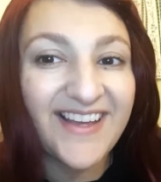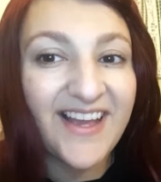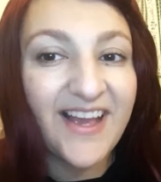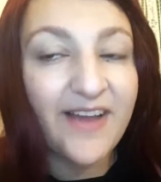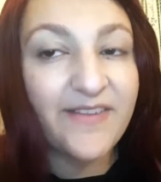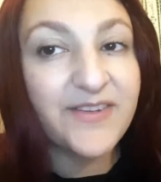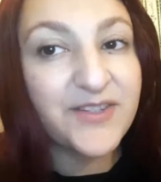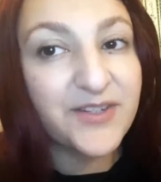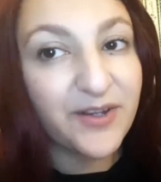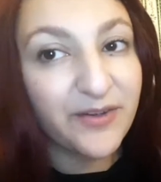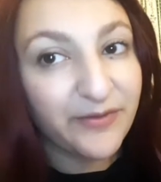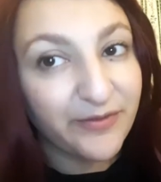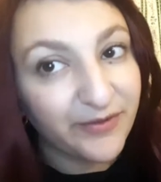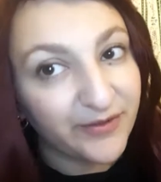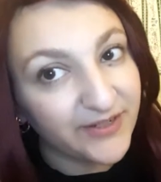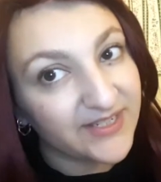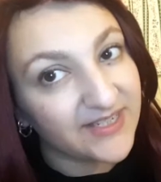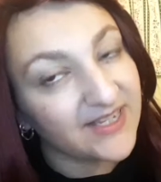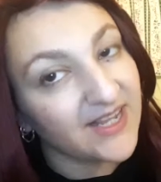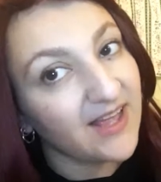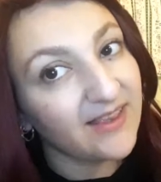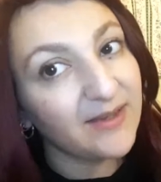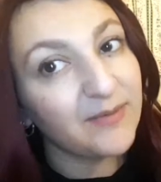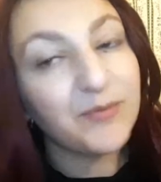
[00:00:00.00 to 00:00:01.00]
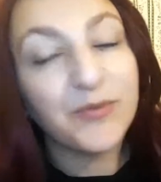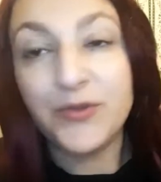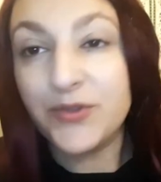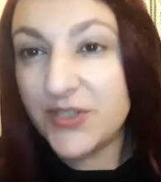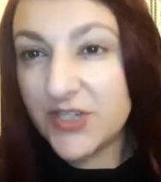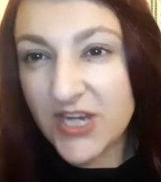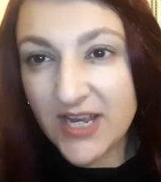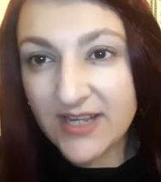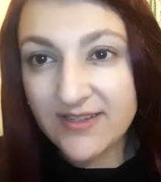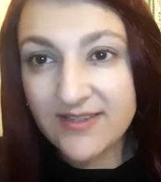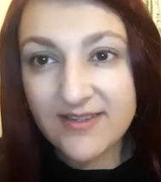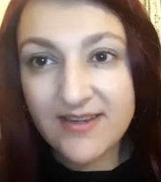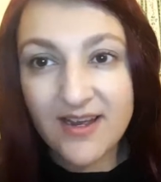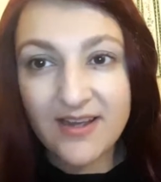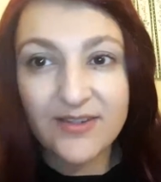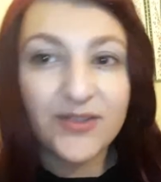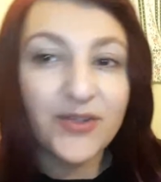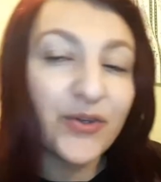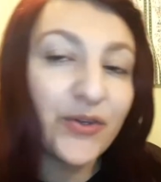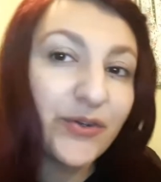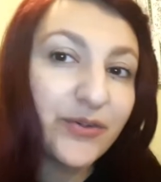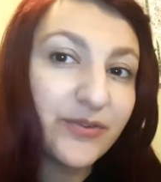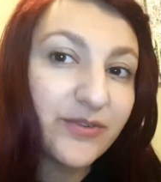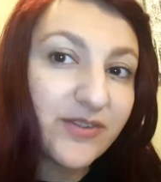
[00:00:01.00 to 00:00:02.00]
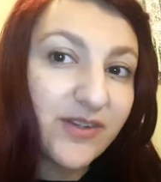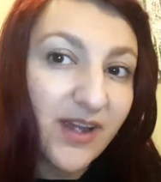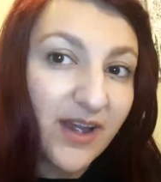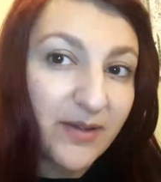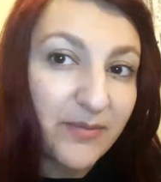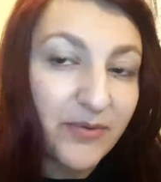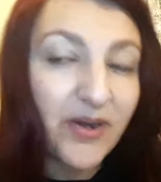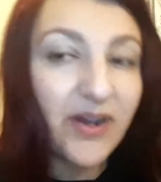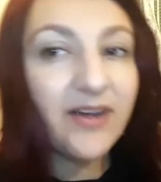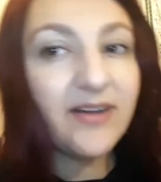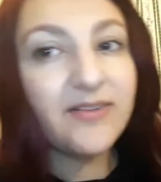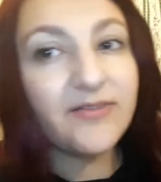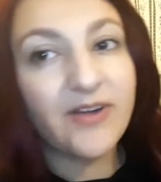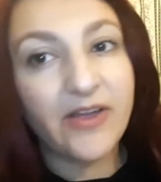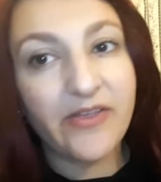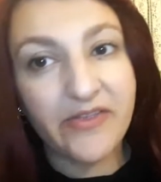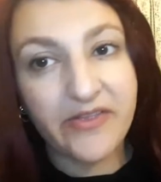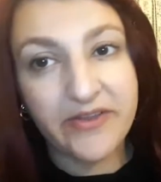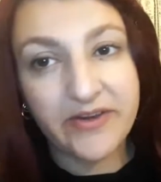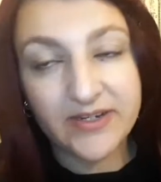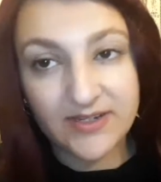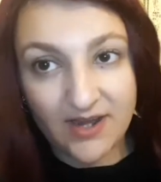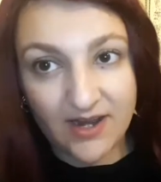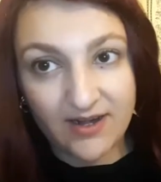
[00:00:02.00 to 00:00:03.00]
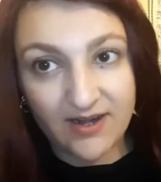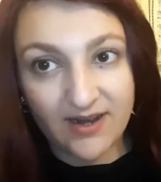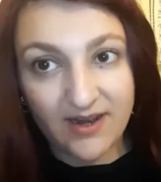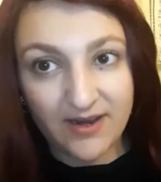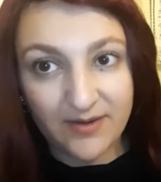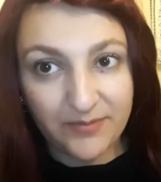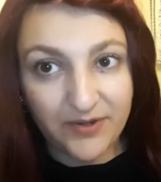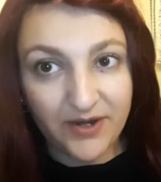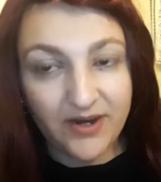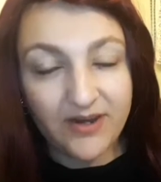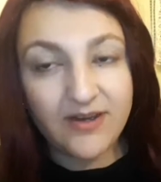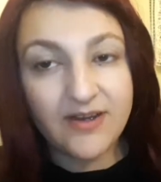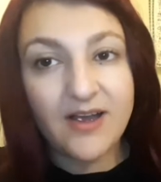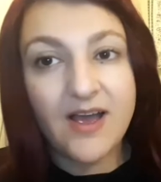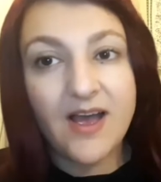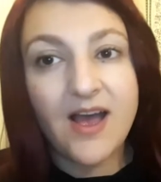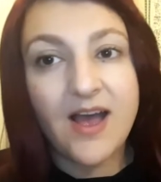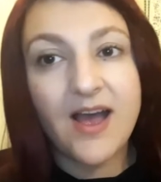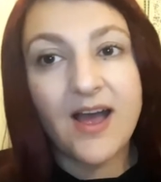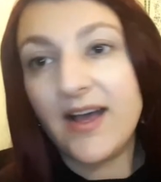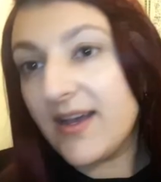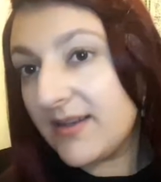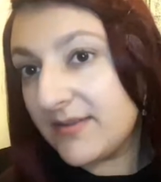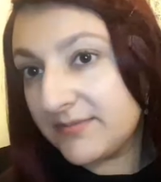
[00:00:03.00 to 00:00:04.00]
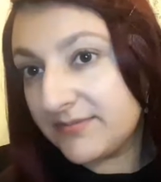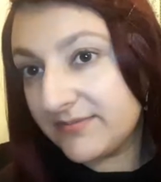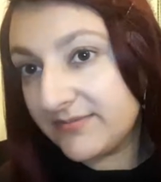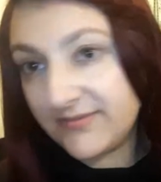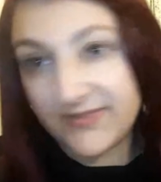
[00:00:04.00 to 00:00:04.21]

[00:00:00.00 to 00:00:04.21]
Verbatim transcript: I've just gone for a slightly more chestnut toned eyebrow rather than a dark eyebrow um,